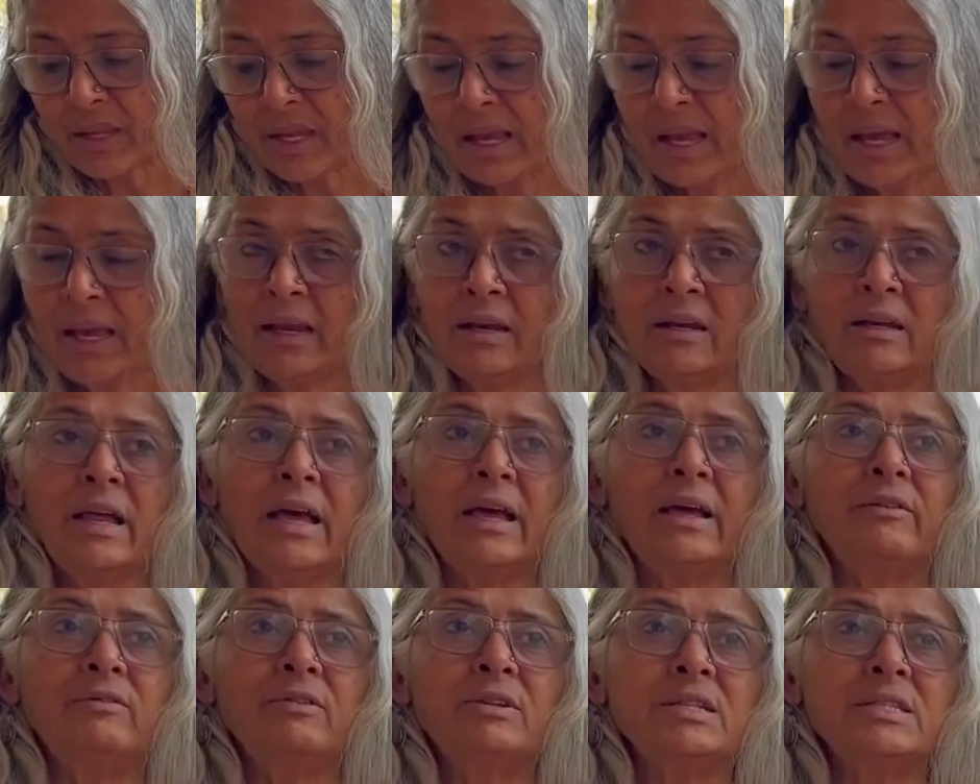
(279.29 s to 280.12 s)
And
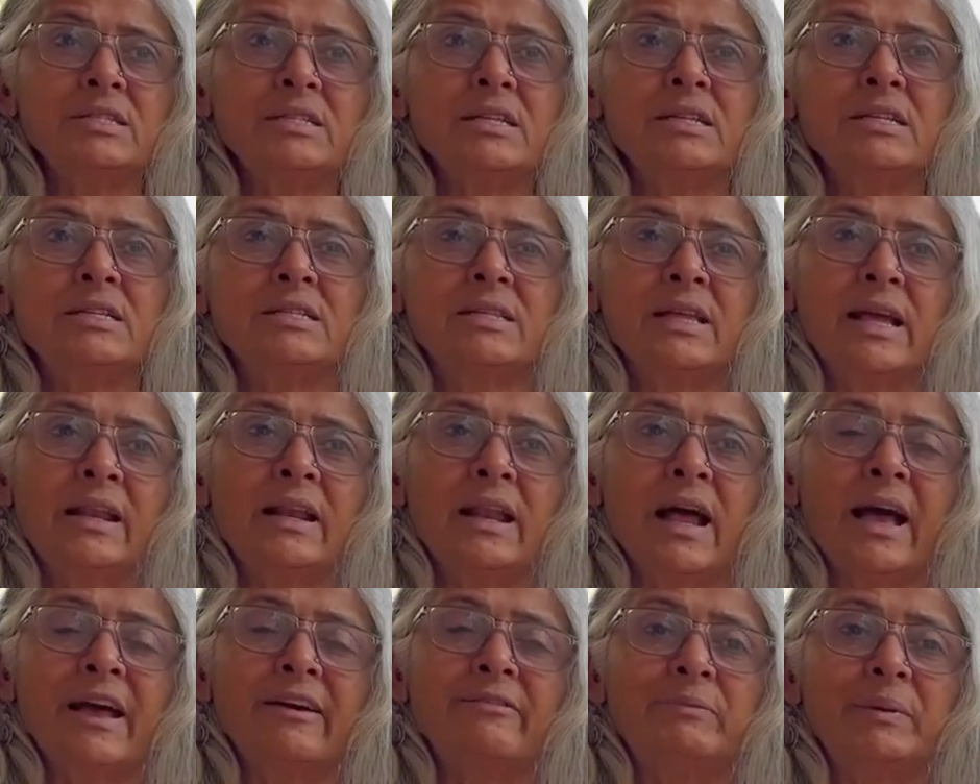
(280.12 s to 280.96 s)
ever since then,
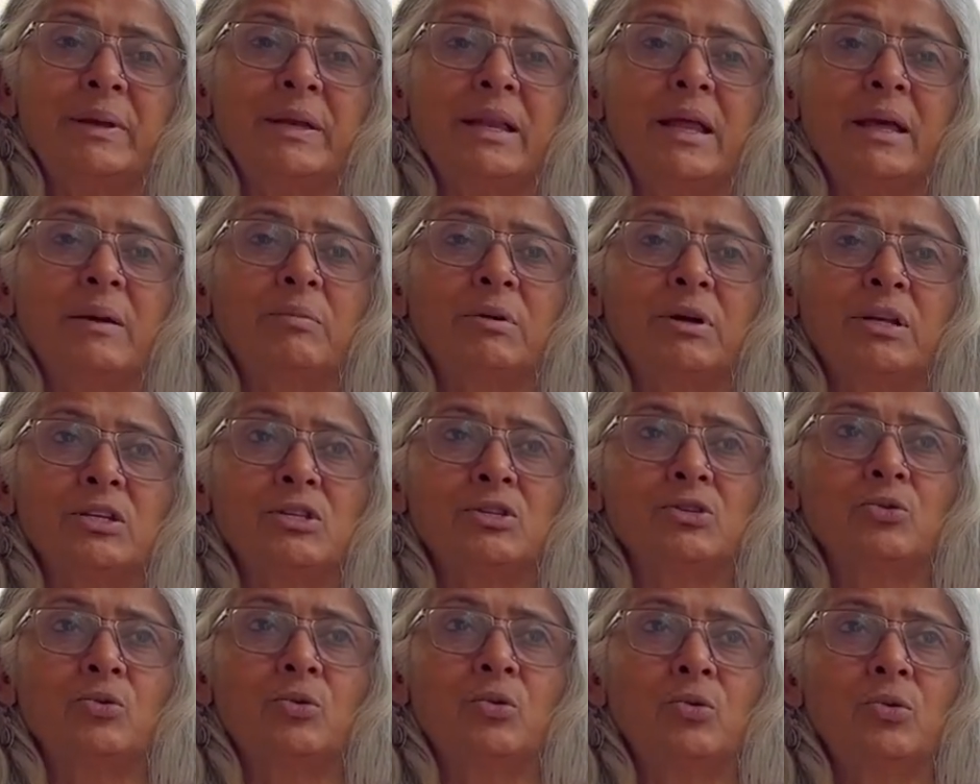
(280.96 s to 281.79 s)
I have been able
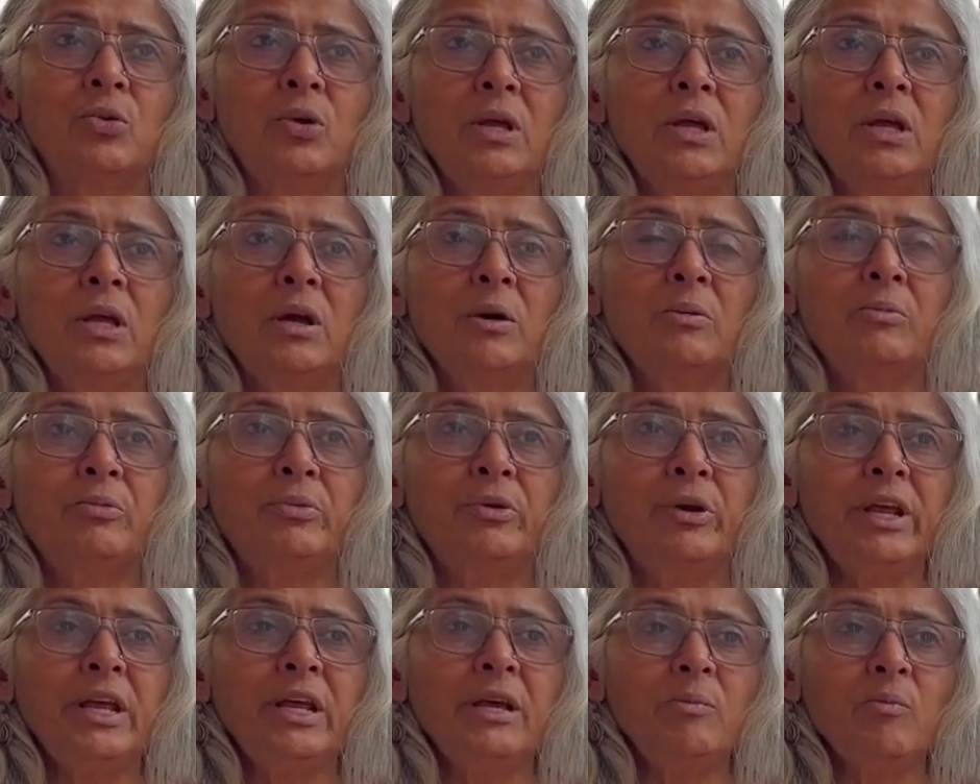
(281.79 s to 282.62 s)
to
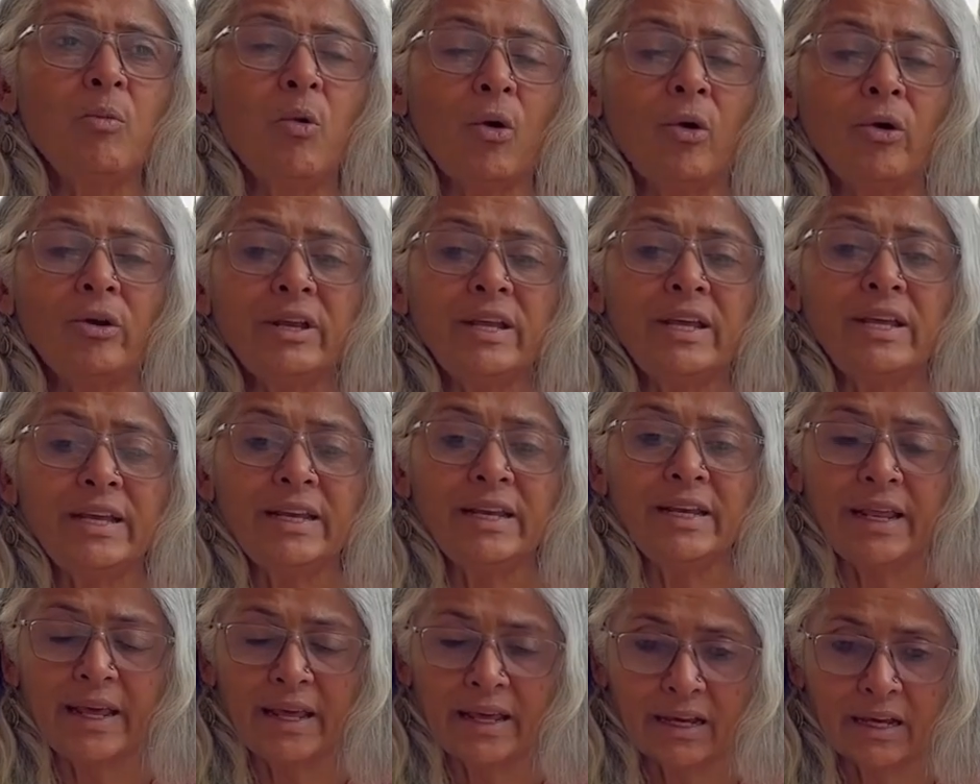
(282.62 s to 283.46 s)
bring more
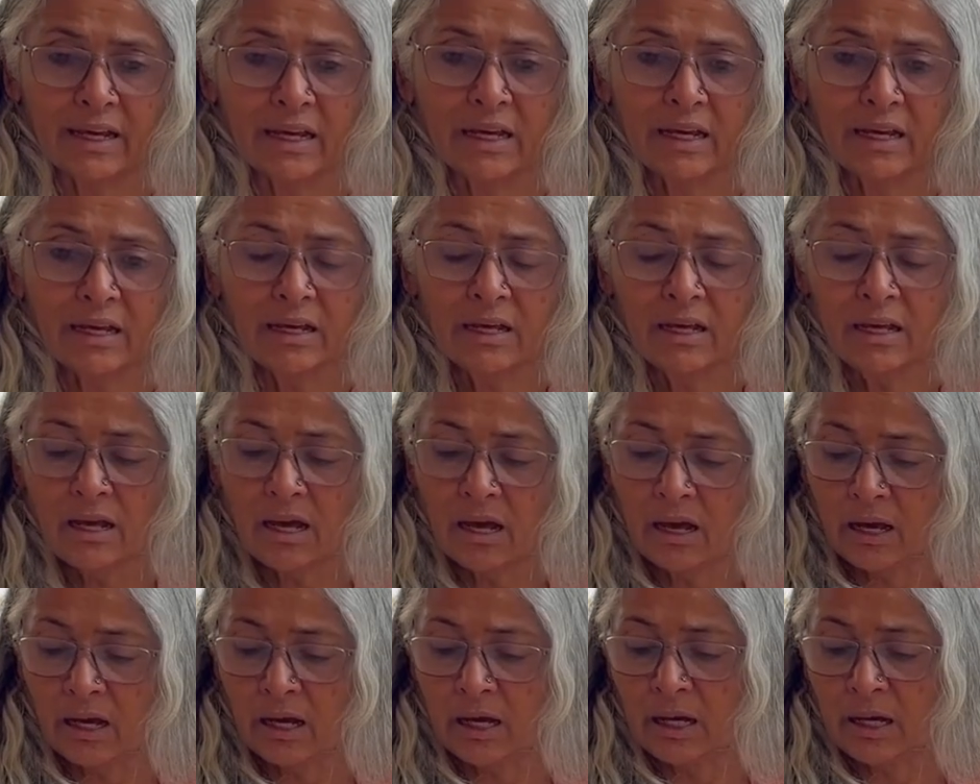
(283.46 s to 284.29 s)
healing
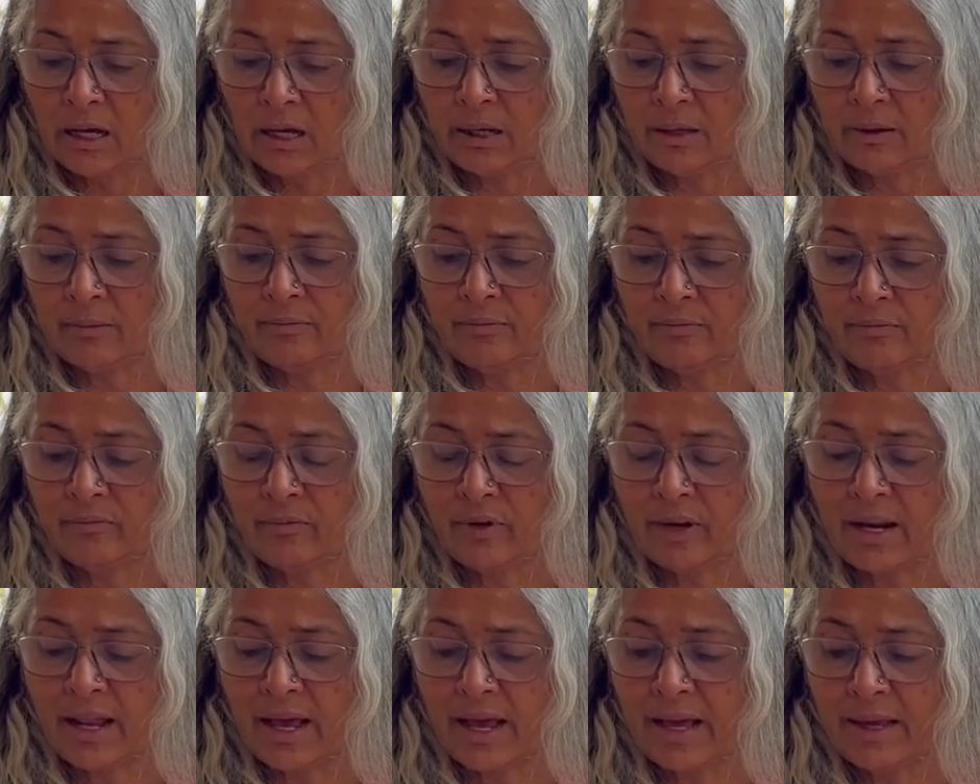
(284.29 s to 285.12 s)

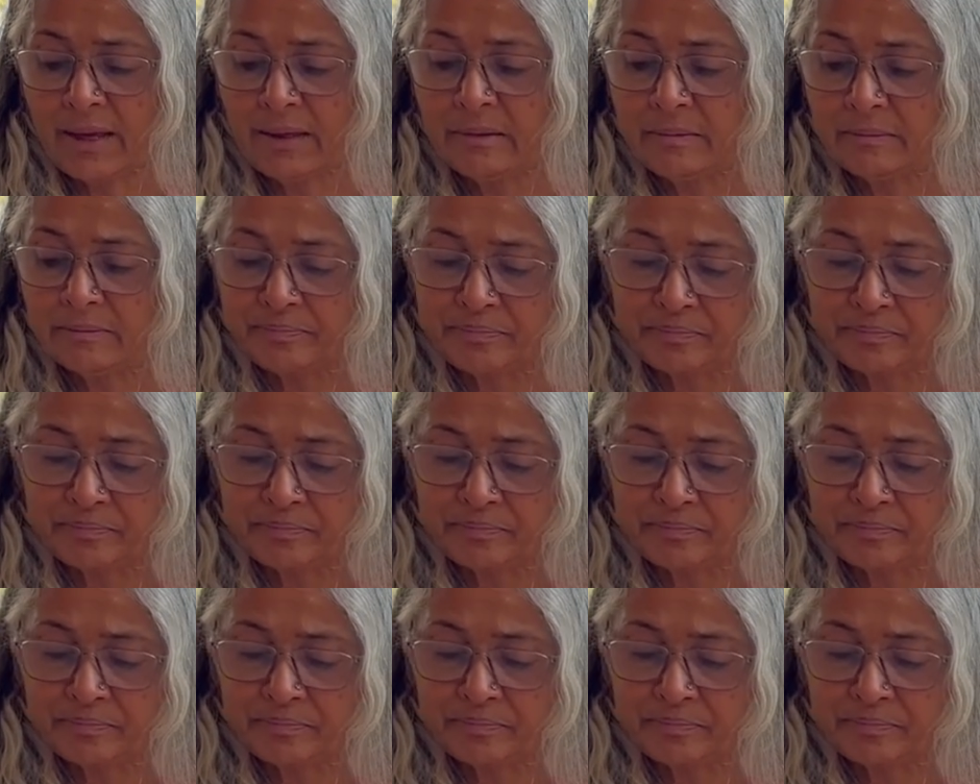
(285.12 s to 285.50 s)
when I